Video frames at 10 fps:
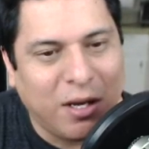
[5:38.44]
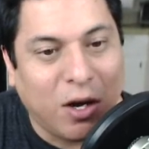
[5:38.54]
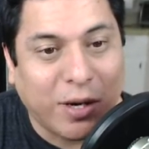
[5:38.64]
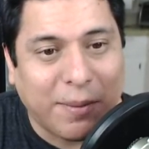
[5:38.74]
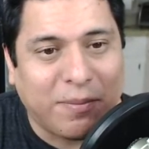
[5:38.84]

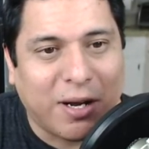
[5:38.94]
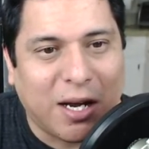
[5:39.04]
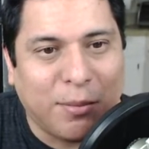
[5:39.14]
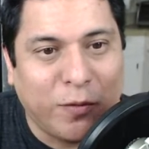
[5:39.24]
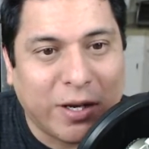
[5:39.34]
Okay.
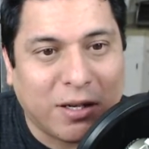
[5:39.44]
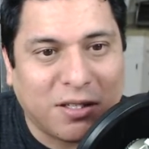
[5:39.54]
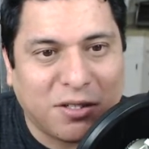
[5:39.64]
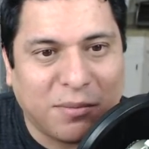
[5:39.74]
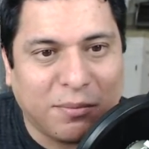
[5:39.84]
Moving on
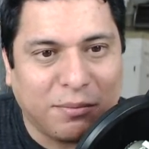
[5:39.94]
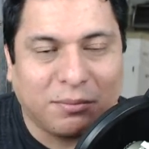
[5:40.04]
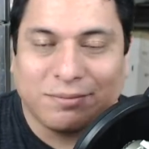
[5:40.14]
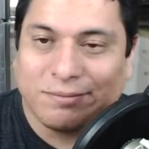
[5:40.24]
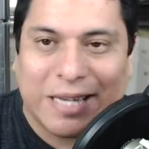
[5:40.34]
to
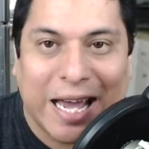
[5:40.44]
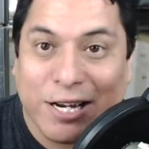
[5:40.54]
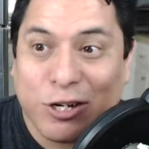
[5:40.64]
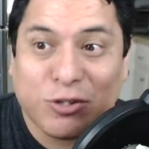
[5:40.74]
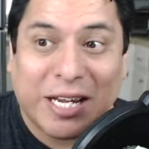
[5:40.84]
some
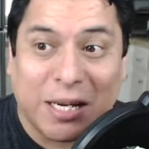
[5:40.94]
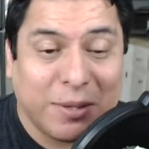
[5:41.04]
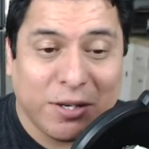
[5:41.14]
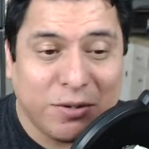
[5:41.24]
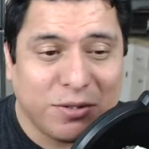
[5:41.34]

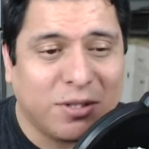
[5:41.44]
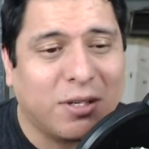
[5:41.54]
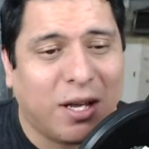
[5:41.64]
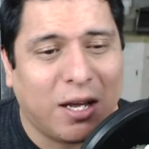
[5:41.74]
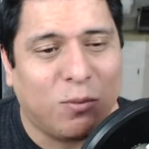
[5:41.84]
entertainment news.
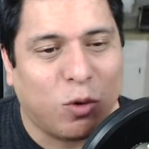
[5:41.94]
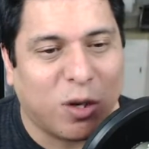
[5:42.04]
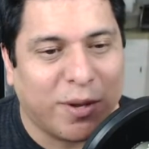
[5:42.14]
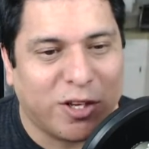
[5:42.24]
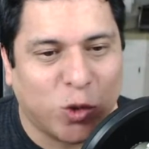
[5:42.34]

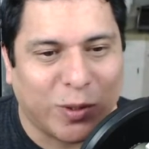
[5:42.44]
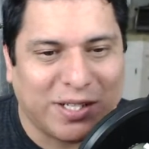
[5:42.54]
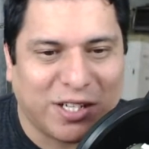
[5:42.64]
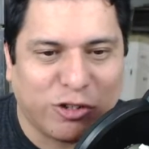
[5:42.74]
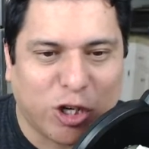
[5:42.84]
Warner Brothers
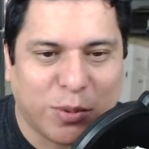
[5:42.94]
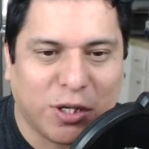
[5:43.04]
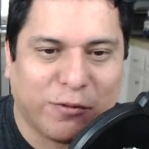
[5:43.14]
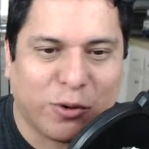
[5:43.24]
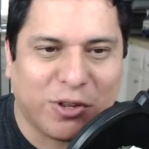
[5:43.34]
released a
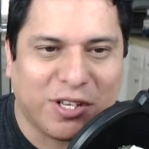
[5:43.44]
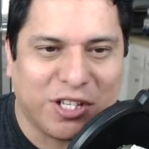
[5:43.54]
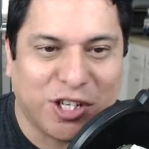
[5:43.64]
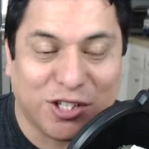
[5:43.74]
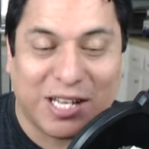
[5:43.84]
description for the
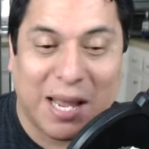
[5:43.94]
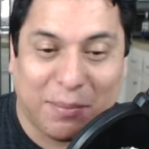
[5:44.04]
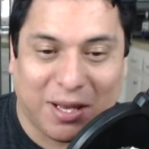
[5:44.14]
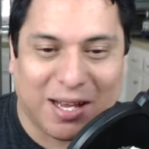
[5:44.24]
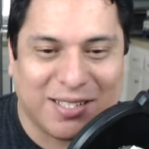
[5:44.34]

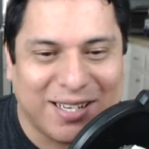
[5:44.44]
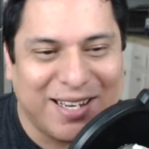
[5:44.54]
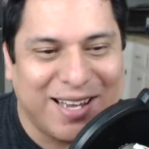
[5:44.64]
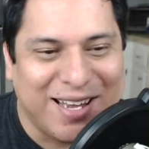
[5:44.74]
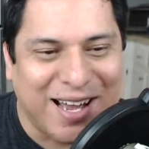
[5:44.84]
Shazam plot,
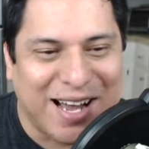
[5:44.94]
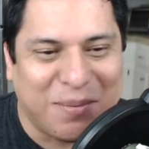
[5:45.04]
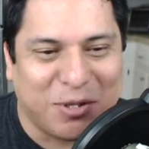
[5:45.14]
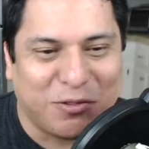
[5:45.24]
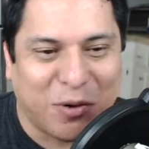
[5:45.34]

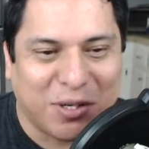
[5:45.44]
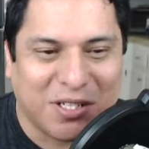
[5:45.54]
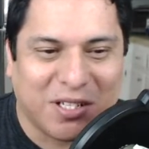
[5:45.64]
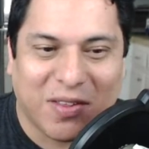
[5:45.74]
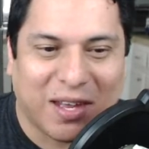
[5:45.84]
which
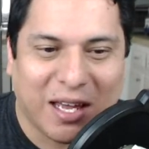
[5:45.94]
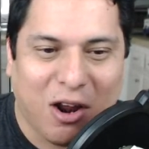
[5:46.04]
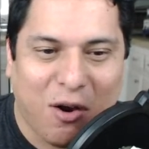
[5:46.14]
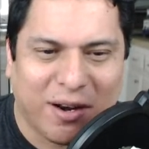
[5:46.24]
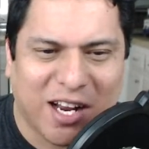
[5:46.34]
focuses on the
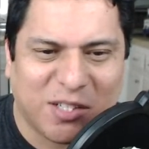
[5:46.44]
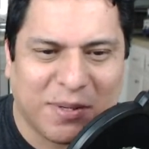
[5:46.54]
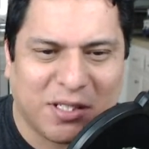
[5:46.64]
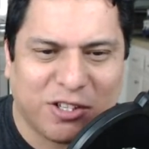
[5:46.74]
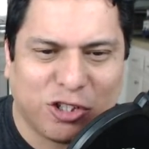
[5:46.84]
lighthearted
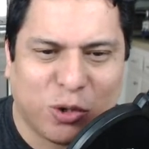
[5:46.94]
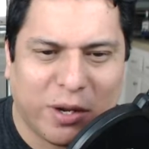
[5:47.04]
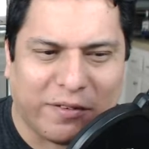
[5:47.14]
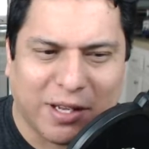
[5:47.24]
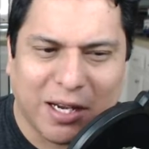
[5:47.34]
aspects of the
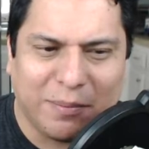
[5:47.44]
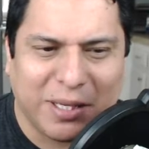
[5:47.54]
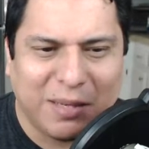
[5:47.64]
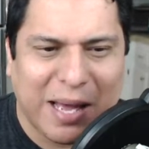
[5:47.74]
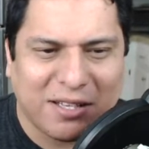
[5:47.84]
story of young
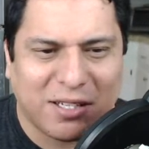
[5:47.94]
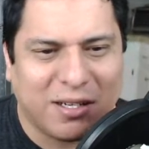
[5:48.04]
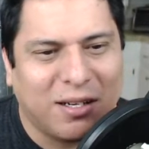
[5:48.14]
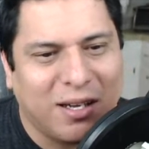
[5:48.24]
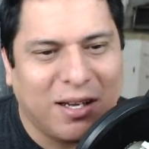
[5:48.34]
Billy Batson,